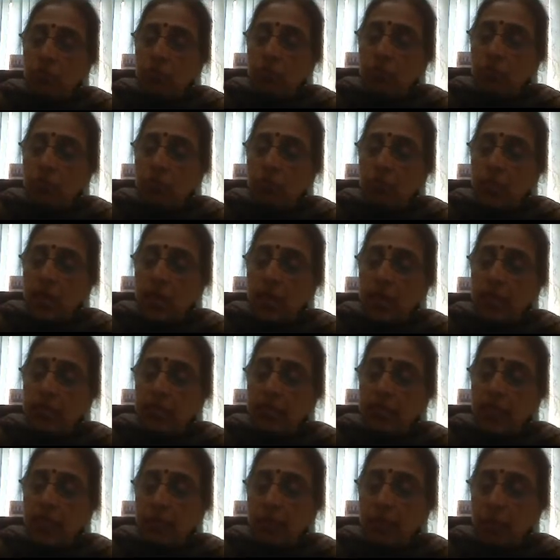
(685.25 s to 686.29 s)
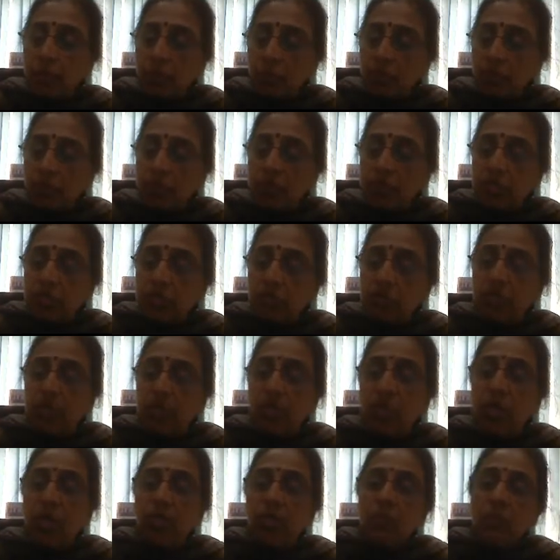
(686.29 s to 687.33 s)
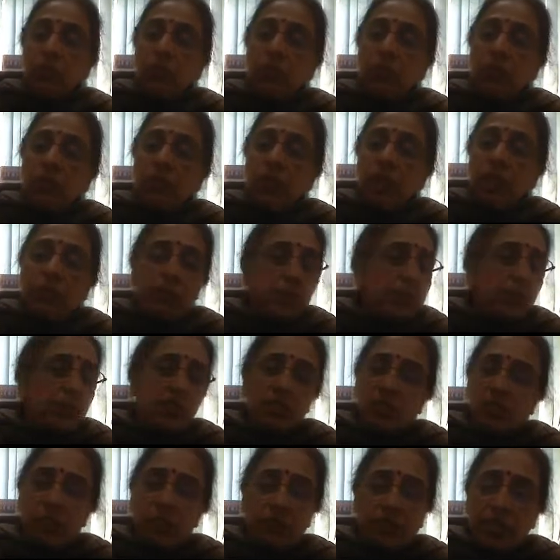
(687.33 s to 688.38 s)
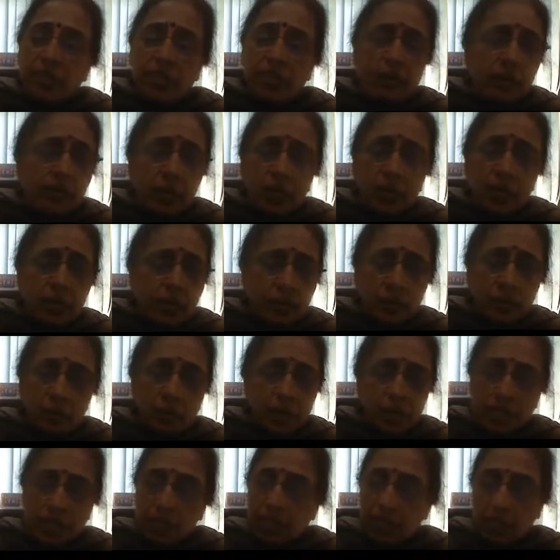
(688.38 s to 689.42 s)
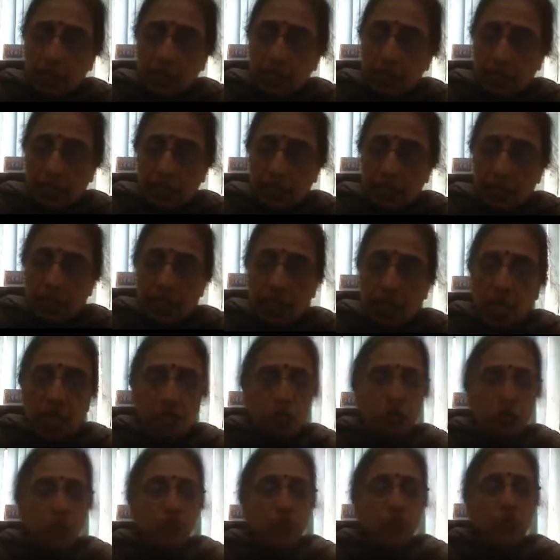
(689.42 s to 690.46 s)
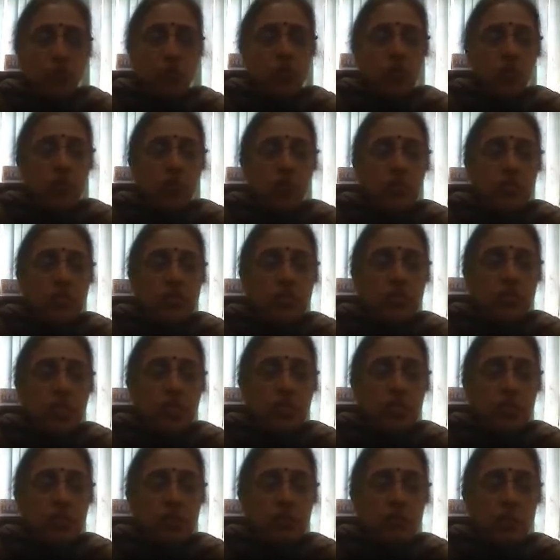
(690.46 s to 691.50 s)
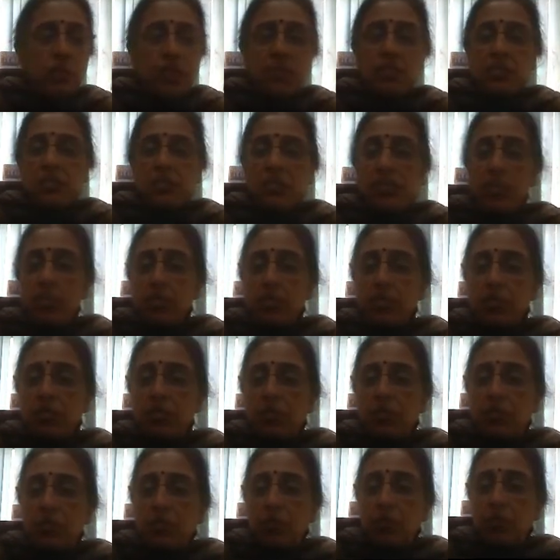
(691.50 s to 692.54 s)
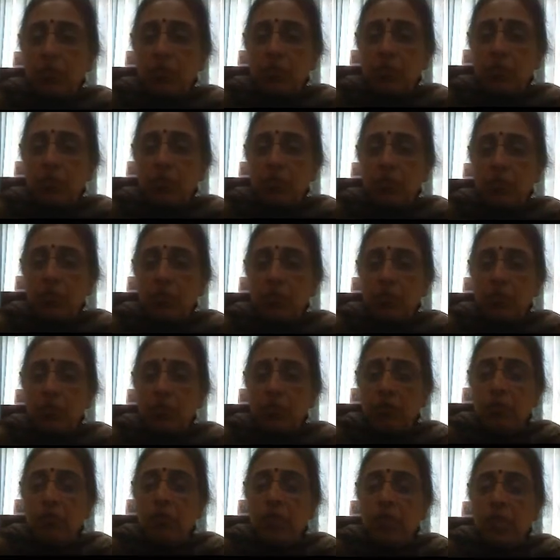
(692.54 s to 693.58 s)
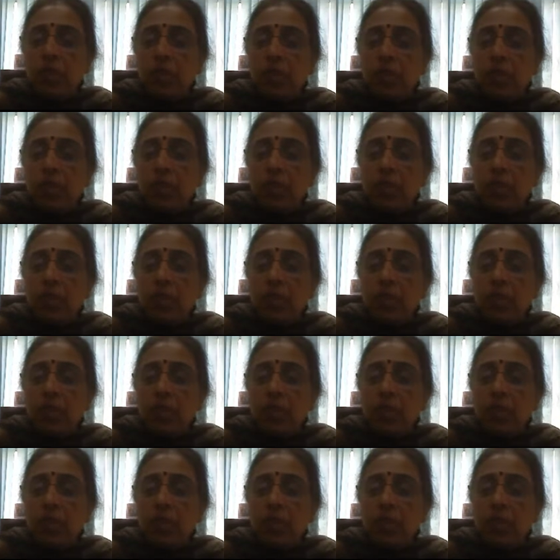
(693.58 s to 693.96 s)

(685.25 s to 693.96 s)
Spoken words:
large and positive, so what will happen? They will never enter the basis again. So what we do is, in the maximization problem, we